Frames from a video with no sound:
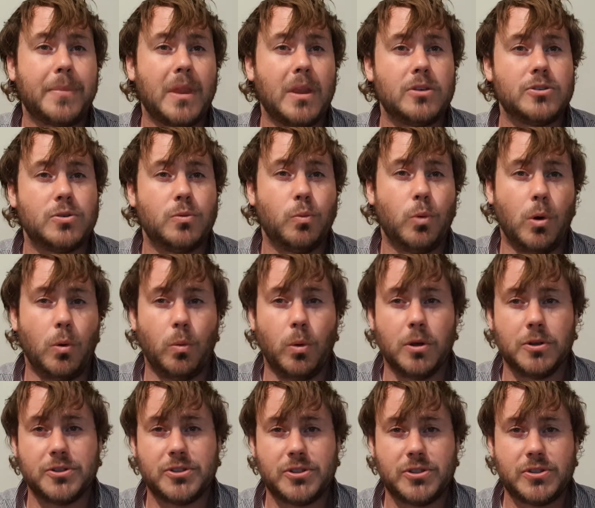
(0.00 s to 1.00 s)
So what
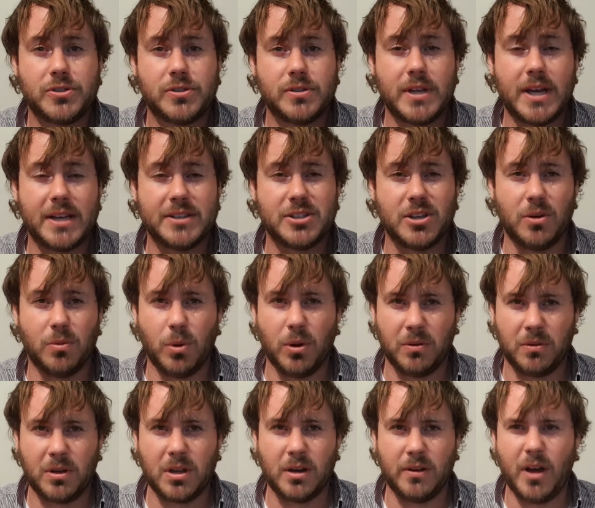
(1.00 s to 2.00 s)
was that? So I
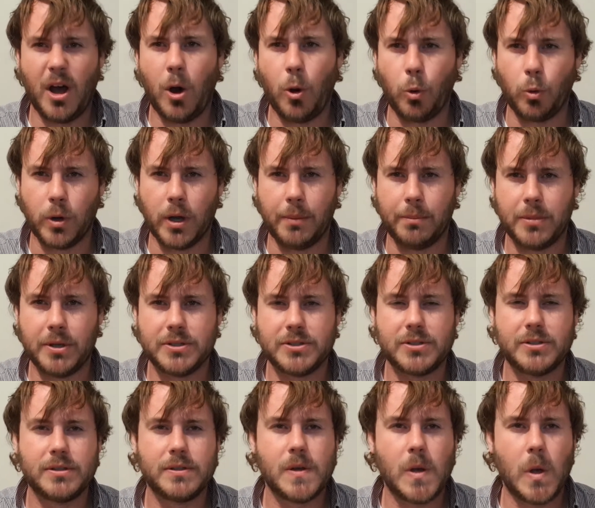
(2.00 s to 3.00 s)
want kind of whole numbers.